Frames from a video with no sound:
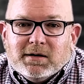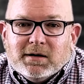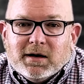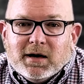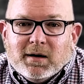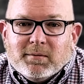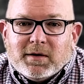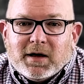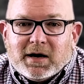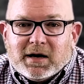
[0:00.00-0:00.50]

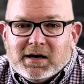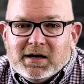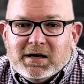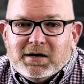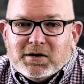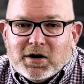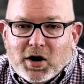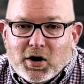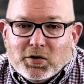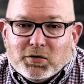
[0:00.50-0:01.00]
that He
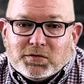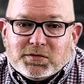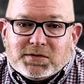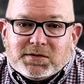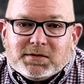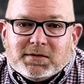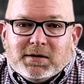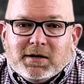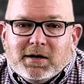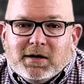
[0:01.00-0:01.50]

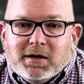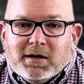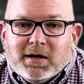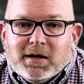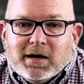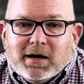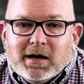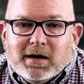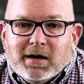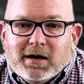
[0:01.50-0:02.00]
knows,
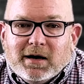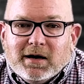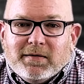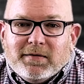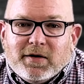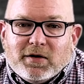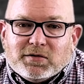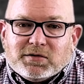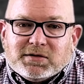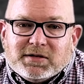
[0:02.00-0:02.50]
and in
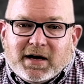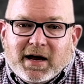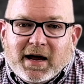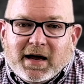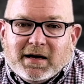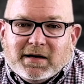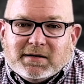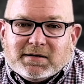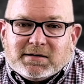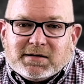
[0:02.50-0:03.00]
those
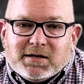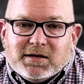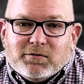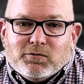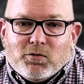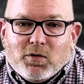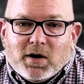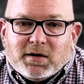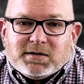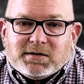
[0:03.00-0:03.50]
days He
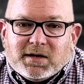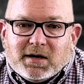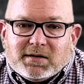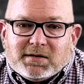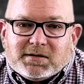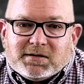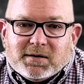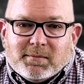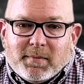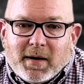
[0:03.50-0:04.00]
wants
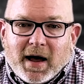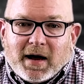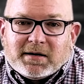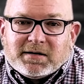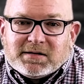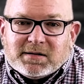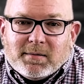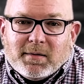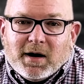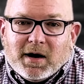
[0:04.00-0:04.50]
us to
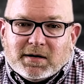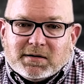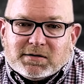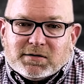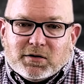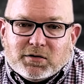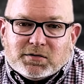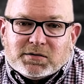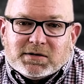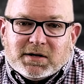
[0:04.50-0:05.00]
maximize
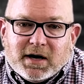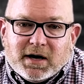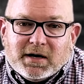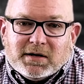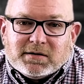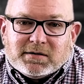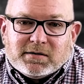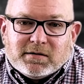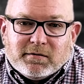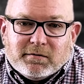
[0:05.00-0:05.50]
those
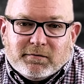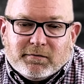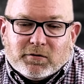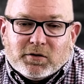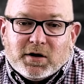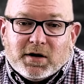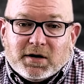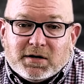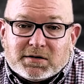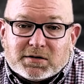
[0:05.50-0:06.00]
days
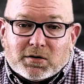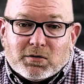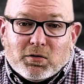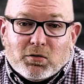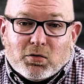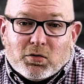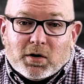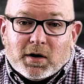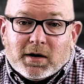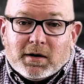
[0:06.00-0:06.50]
for His
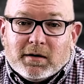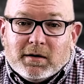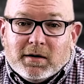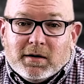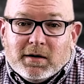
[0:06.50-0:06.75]
glory